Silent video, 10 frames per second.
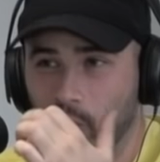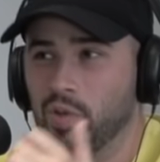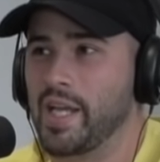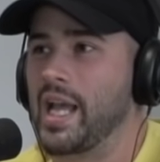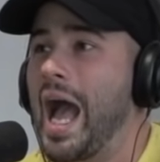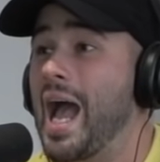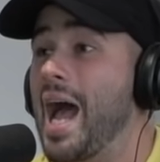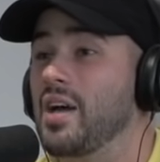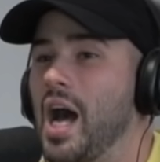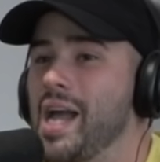Well, like
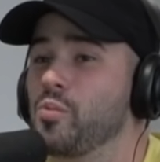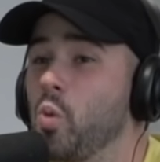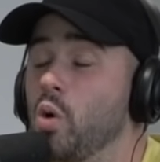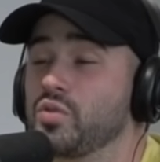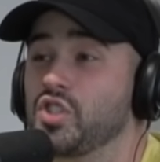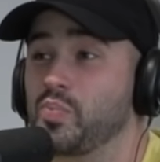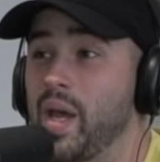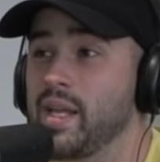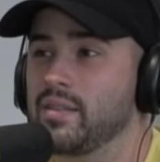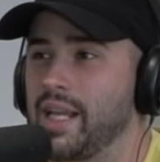I, I, I won't
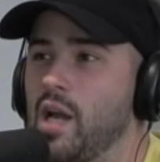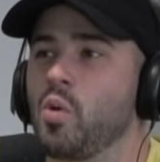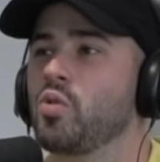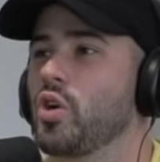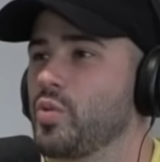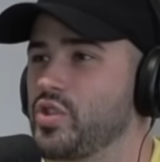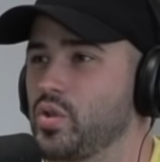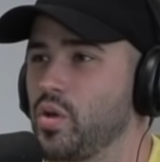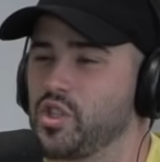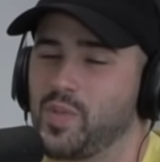spend, like I won't go to a
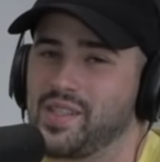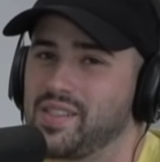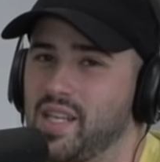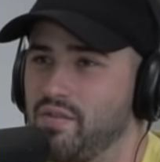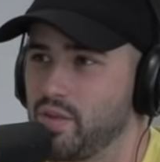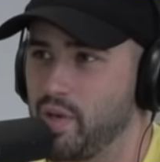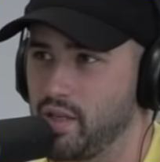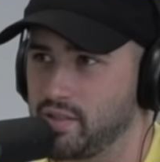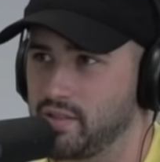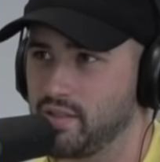store and spend seventy
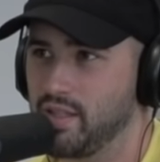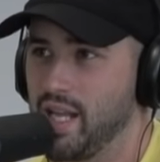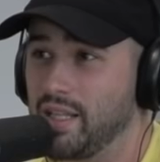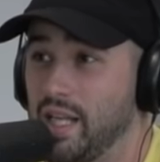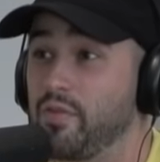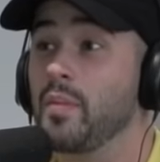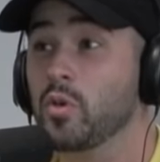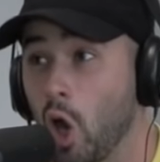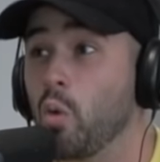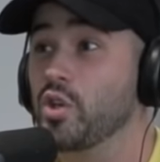bucks. Like if I'm
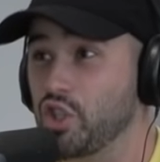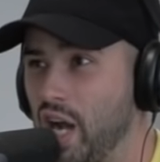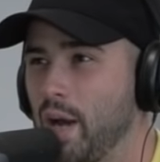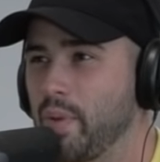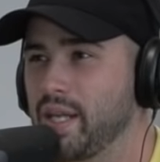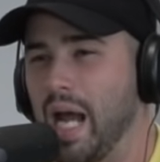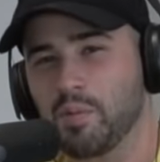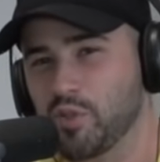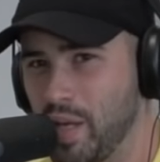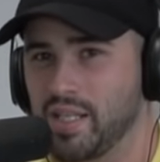going shopping, I'm
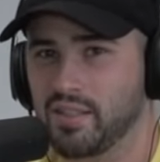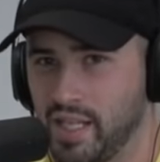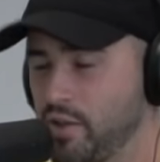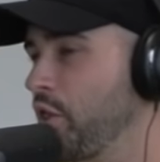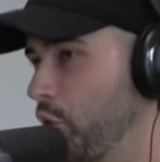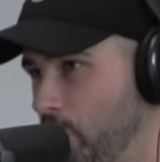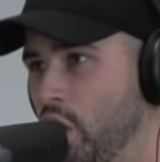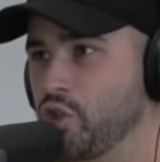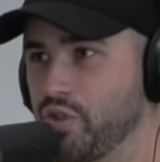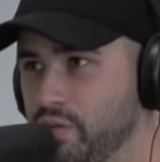spending like three
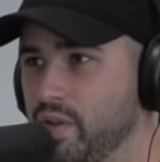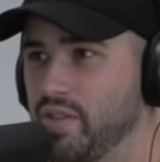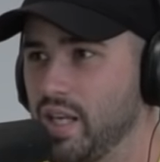hundred fifty